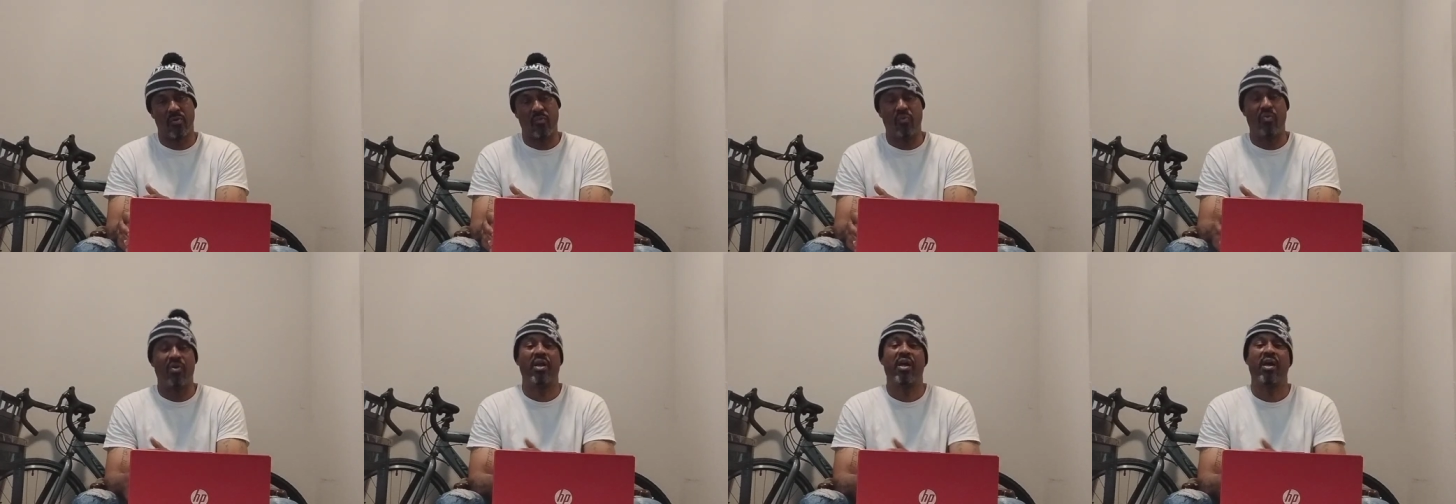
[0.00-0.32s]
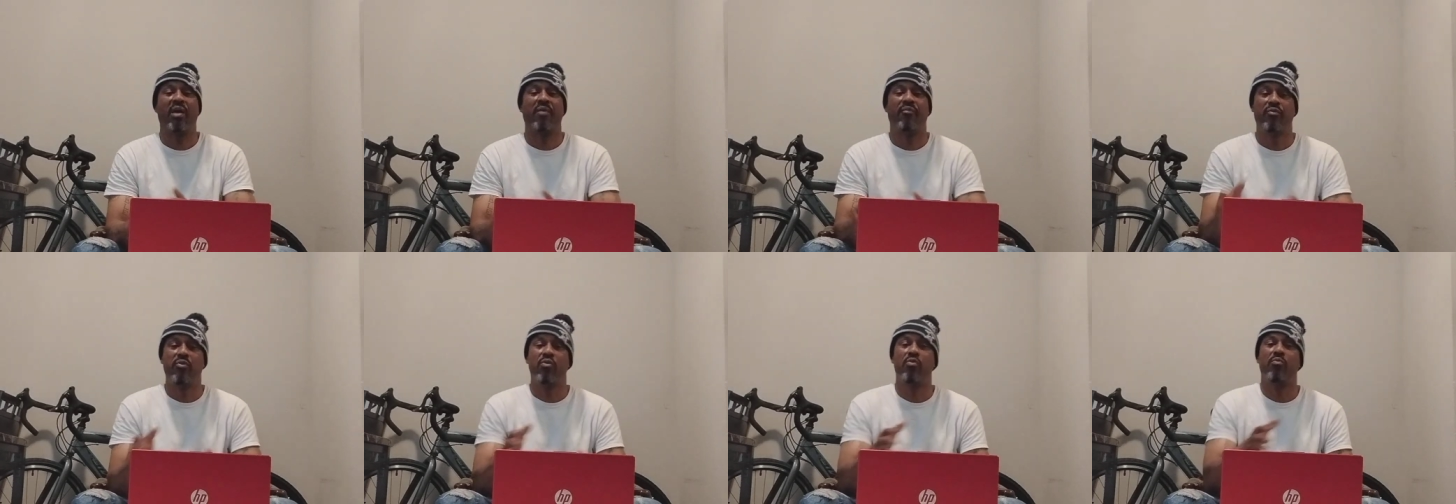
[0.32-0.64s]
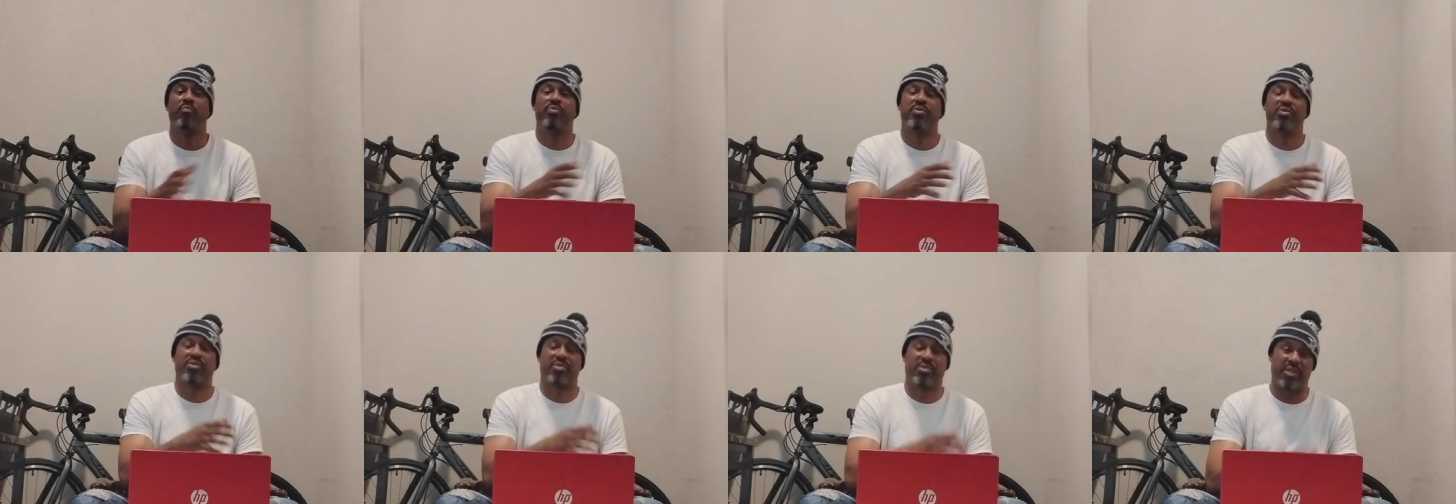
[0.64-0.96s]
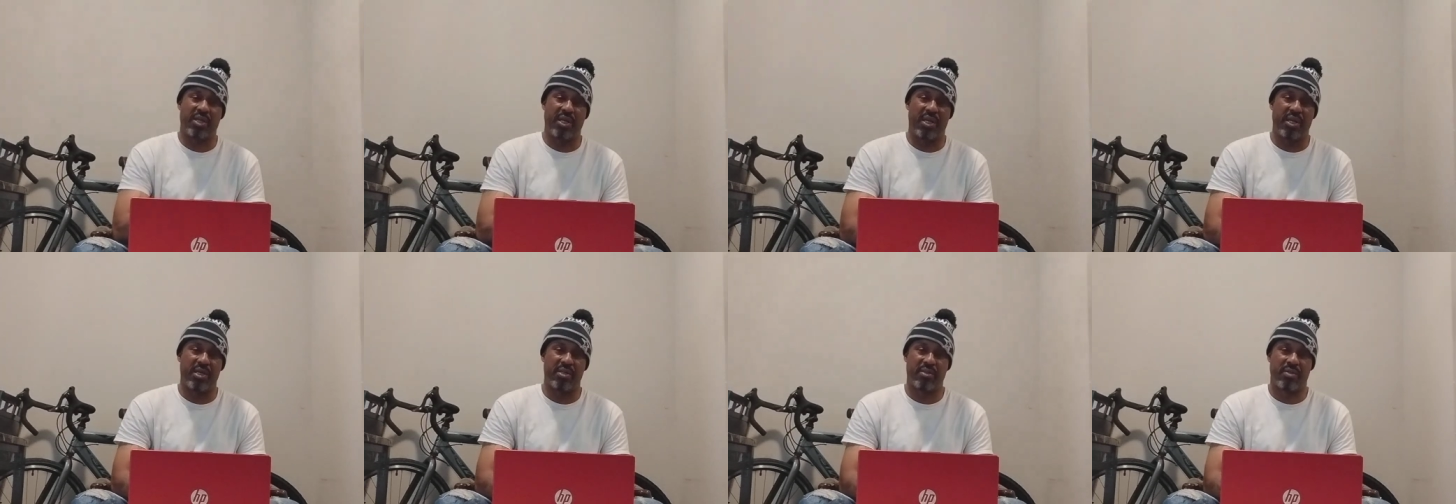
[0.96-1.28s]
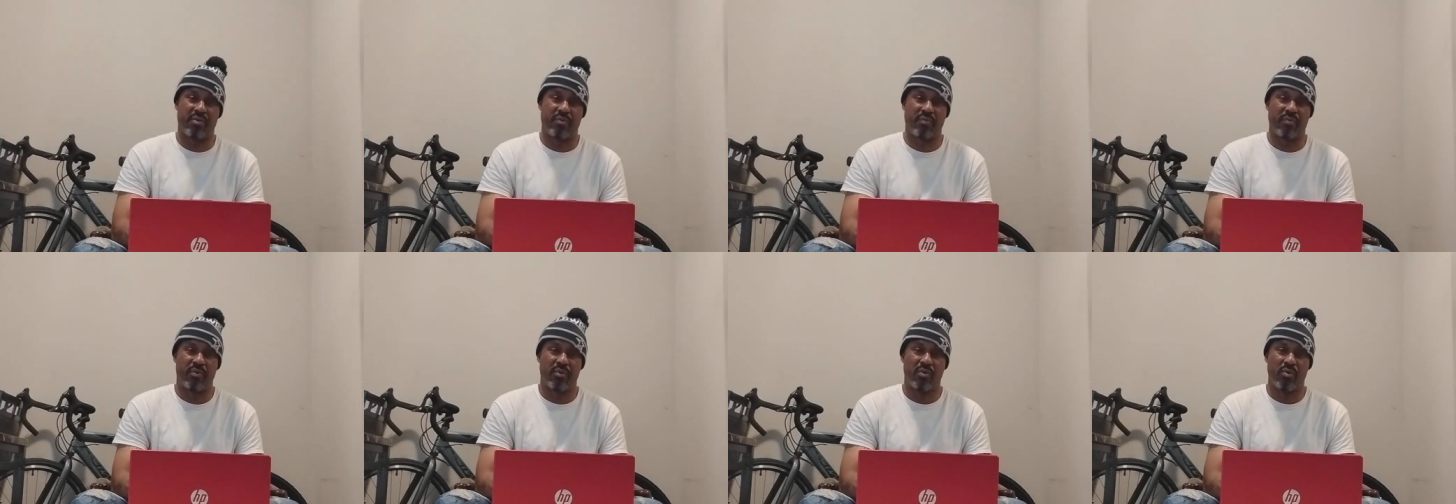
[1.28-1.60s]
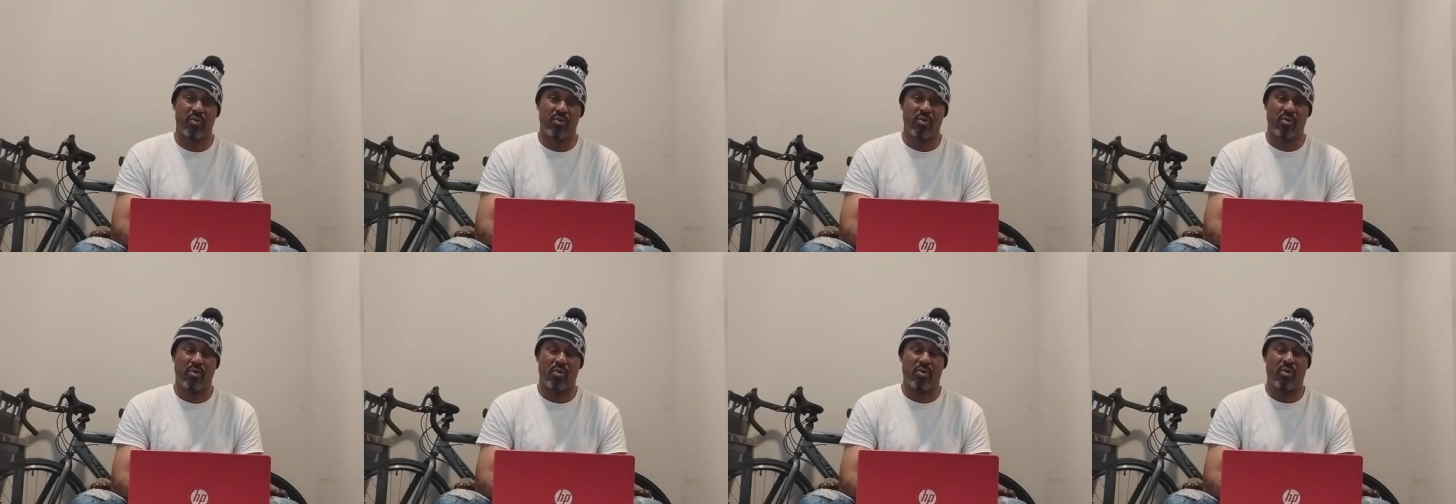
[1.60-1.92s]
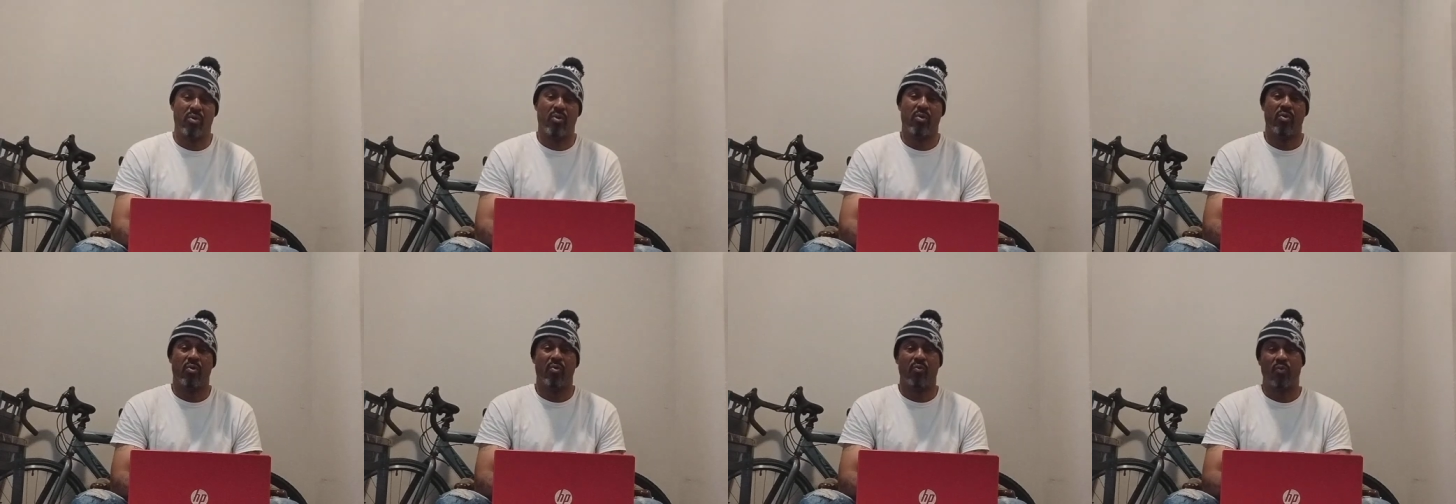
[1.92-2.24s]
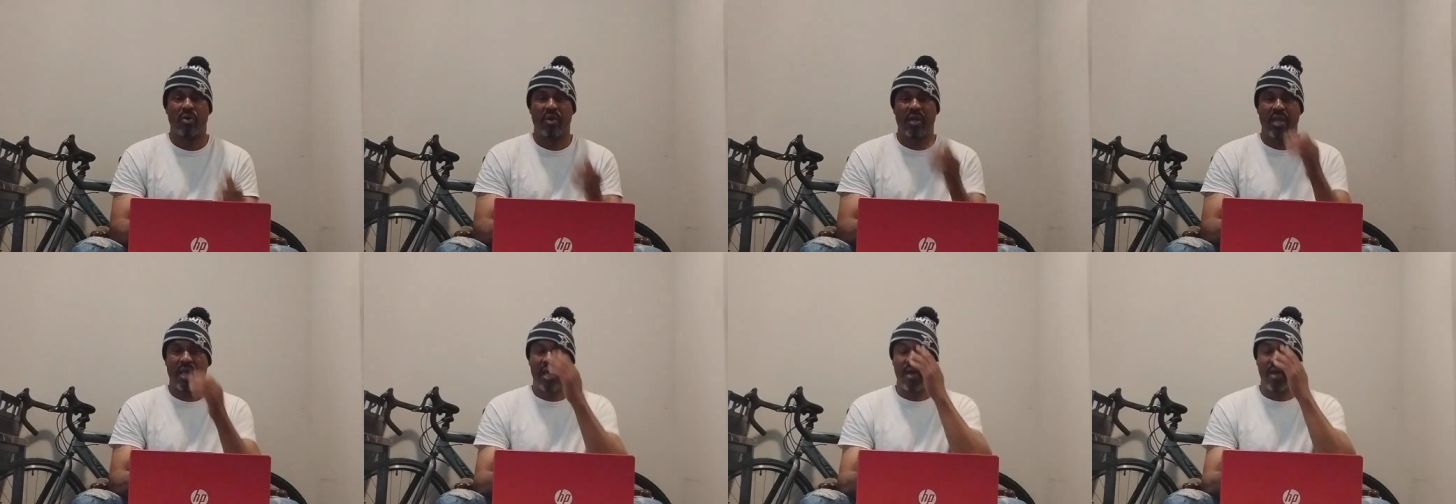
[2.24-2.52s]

what have you possessed, what